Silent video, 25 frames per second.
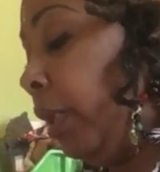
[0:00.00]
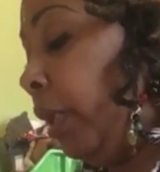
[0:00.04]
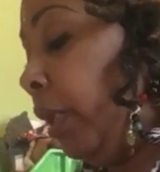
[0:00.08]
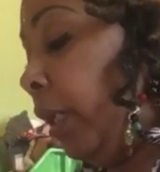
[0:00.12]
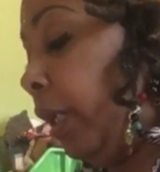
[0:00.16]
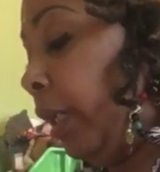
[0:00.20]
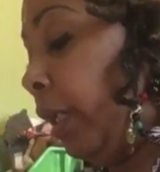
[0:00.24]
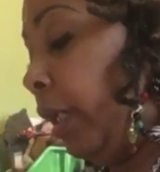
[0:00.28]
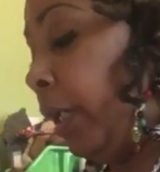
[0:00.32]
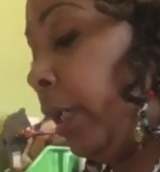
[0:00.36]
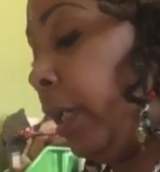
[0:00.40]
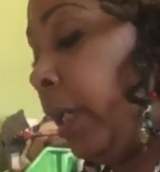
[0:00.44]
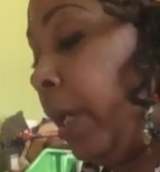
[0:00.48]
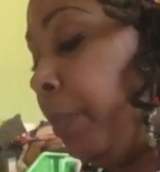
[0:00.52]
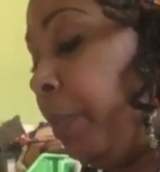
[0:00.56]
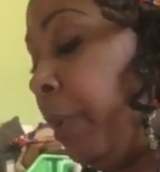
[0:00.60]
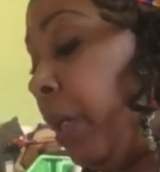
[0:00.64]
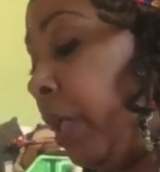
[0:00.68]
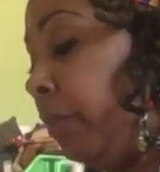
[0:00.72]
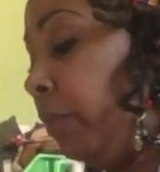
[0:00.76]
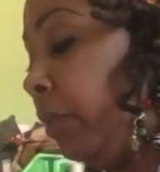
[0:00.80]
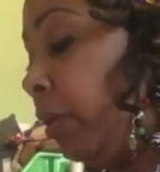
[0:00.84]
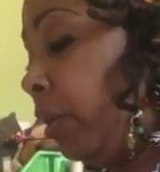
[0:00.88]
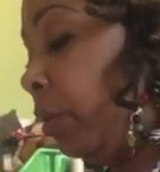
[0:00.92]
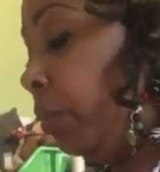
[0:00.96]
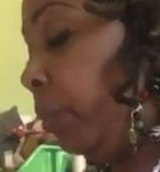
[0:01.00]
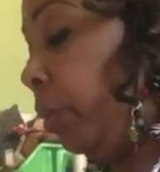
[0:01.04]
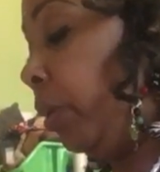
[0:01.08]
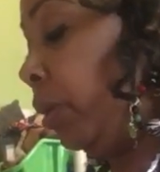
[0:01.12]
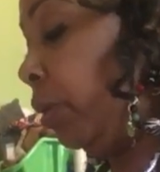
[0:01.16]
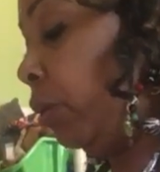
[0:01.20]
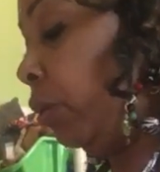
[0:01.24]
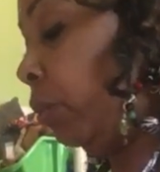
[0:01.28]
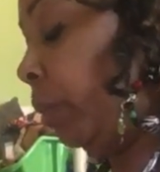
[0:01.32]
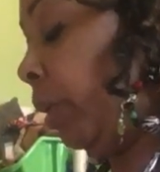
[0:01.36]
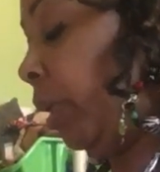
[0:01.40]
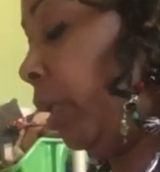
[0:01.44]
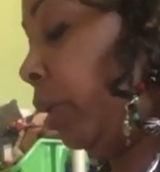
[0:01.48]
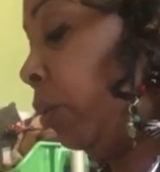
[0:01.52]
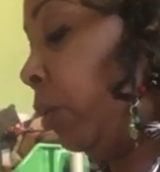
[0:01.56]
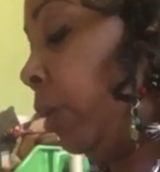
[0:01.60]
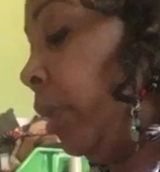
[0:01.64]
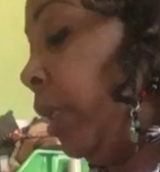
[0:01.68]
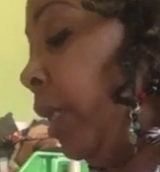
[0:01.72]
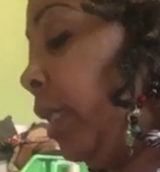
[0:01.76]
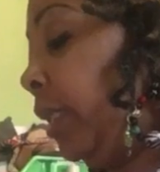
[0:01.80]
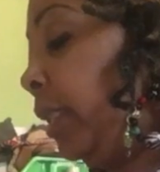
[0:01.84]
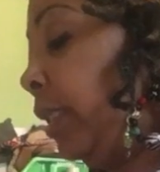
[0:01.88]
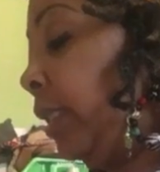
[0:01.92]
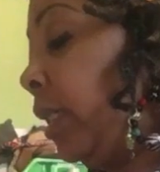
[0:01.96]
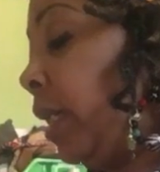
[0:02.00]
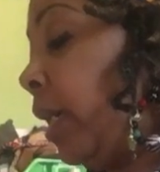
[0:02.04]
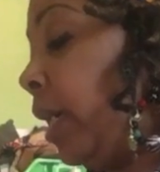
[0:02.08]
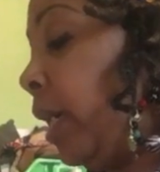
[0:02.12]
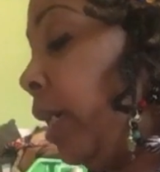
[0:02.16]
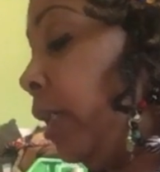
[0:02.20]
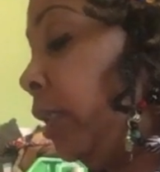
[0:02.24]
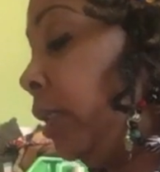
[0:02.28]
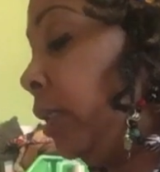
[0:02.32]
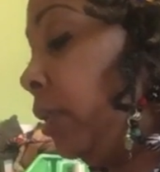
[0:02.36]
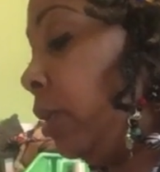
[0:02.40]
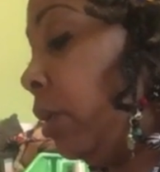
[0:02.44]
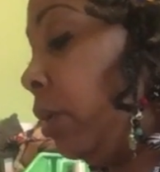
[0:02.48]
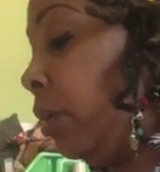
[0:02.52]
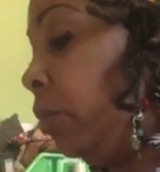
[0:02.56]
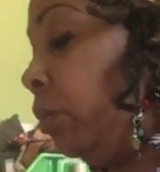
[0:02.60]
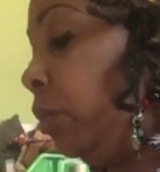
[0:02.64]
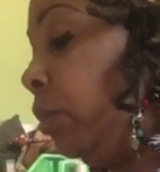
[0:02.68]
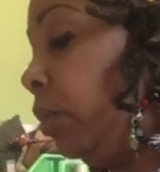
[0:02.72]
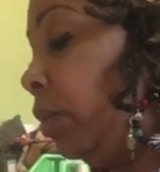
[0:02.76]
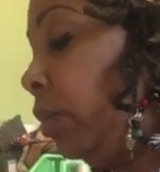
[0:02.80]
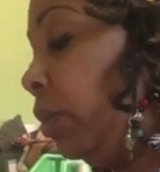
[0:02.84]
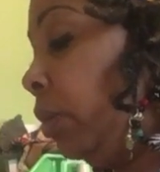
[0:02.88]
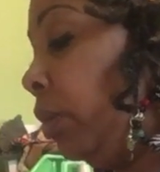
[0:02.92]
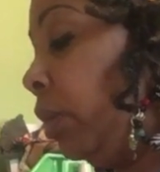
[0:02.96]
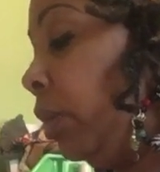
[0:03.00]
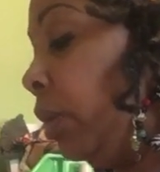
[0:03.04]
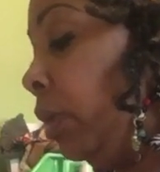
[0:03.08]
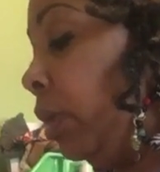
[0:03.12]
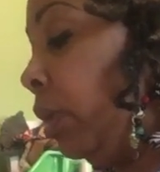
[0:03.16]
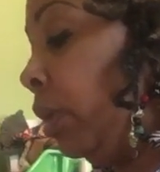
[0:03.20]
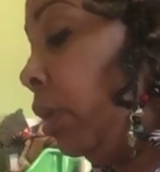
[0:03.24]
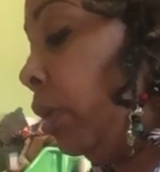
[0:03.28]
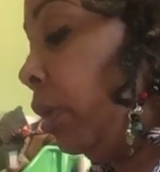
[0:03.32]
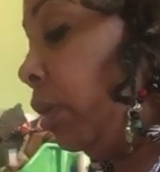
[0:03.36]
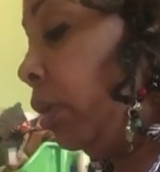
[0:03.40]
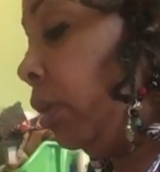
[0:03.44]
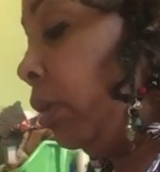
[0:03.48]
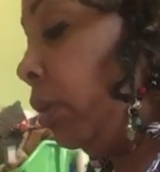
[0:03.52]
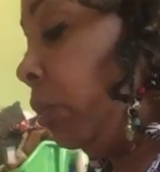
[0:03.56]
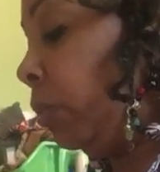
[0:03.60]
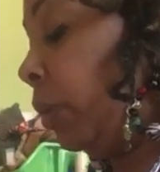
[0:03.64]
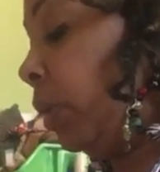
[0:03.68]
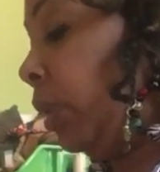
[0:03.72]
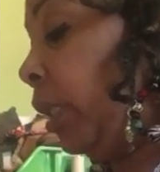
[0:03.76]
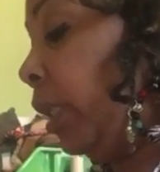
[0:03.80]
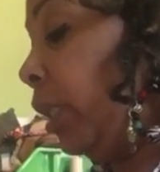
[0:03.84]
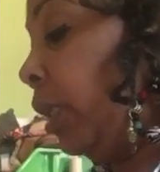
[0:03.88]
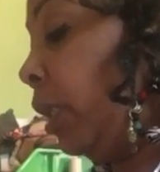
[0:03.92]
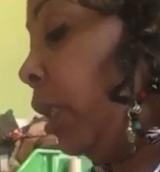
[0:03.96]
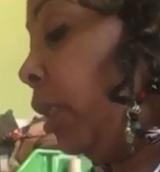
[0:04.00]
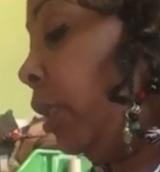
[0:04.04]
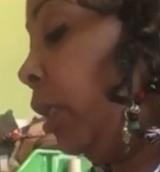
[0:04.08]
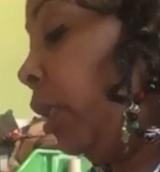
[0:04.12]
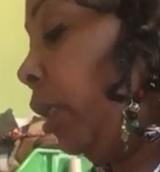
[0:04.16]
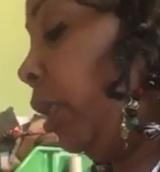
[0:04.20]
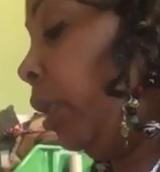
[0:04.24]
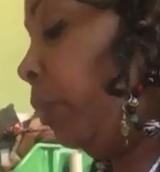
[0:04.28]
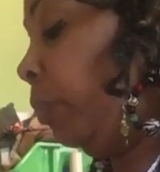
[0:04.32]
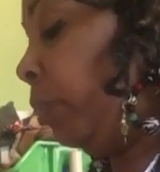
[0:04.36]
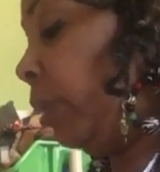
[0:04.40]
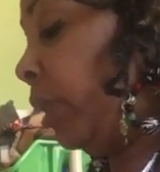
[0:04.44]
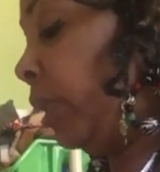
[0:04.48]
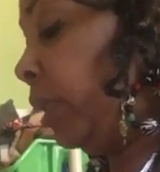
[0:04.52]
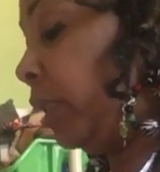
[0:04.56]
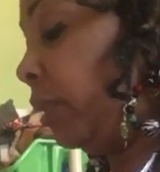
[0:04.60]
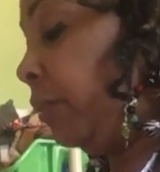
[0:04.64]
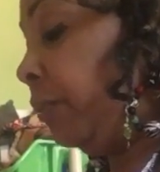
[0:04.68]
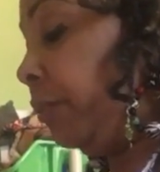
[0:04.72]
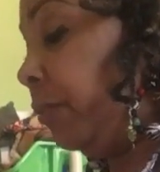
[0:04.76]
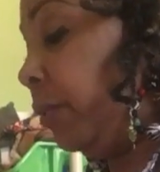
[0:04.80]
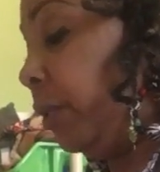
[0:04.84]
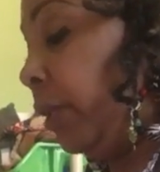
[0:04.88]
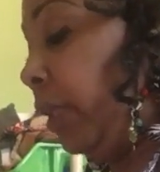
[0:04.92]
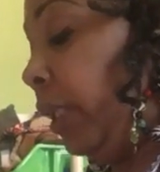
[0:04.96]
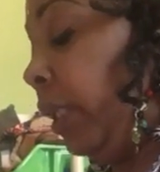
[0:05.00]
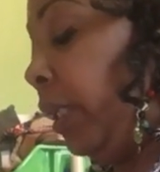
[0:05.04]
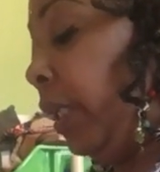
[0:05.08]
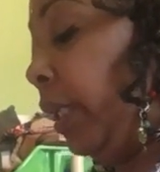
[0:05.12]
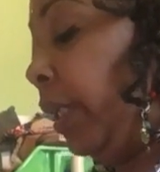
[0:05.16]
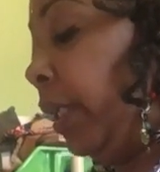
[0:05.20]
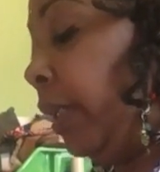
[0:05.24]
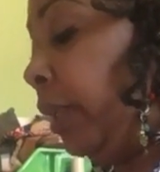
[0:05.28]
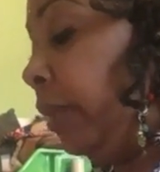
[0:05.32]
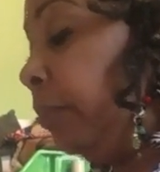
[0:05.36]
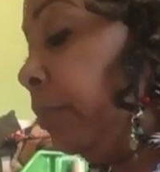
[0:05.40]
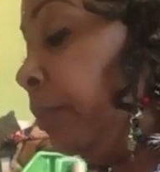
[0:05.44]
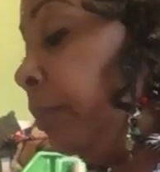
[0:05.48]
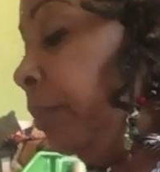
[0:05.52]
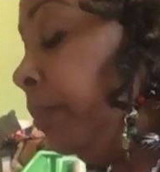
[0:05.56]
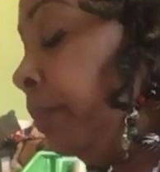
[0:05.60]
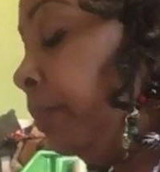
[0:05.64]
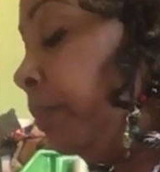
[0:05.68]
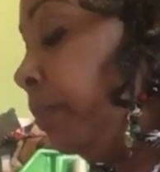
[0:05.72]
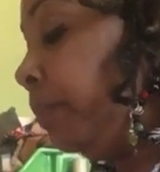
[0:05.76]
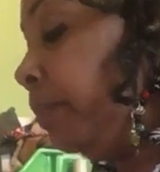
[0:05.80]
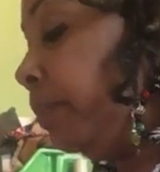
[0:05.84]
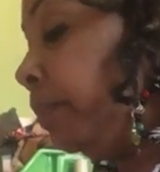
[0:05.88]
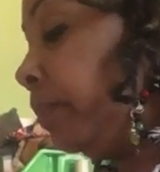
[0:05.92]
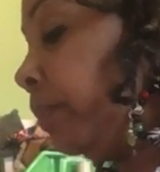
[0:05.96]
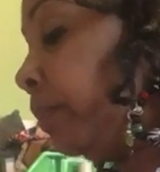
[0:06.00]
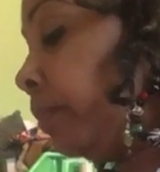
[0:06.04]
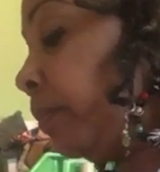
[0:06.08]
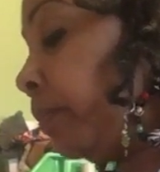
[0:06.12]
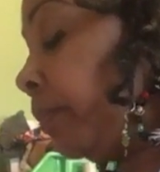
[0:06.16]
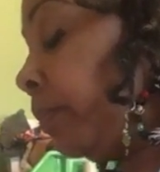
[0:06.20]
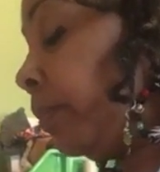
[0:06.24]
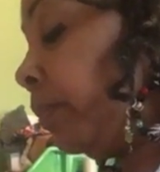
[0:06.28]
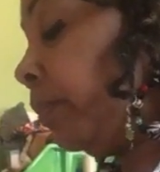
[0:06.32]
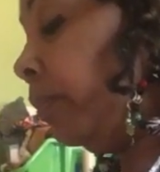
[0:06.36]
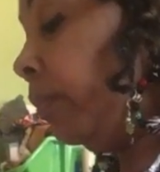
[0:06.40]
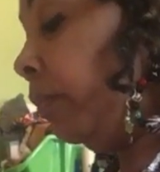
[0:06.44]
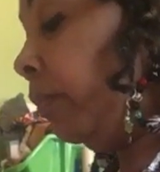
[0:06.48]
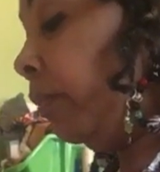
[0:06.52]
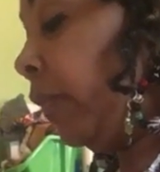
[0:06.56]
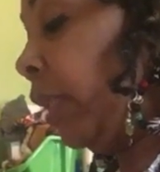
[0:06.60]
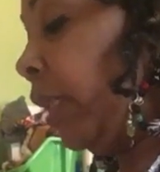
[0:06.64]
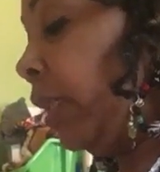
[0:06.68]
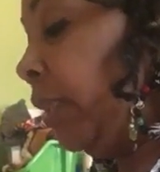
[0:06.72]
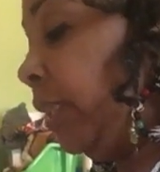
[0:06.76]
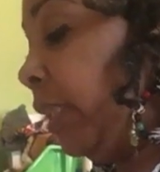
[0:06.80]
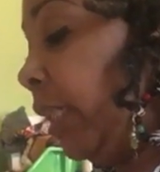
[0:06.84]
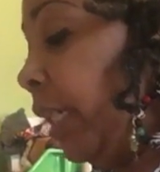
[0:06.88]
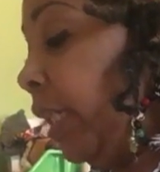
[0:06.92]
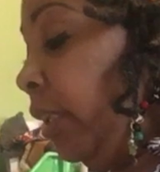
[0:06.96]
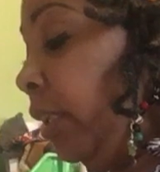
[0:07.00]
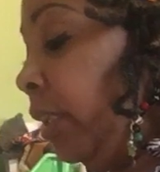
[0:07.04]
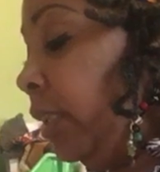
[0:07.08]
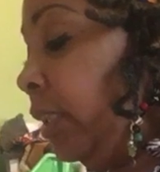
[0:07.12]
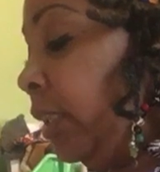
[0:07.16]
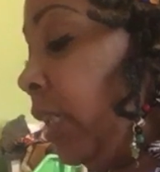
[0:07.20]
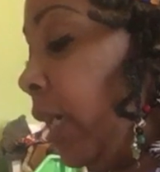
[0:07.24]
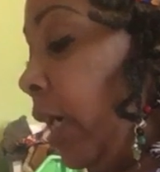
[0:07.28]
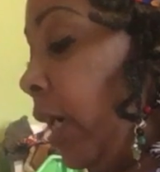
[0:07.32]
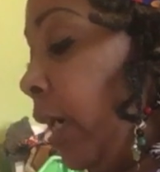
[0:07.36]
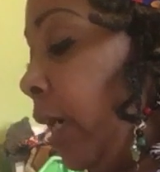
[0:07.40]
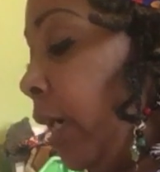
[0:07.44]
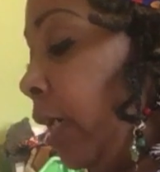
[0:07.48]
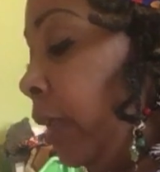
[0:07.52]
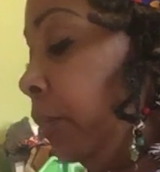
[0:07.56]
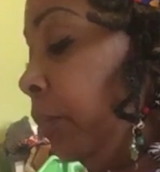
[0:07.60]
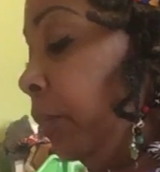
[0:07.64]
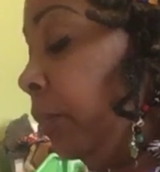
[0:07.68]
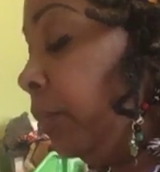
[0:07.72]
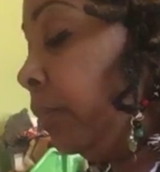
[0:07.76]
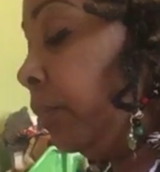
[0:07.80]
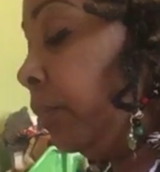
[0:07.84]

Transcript: and I'm not even going to put no pin on that side. So you want to get under your presser foot again. Take your time.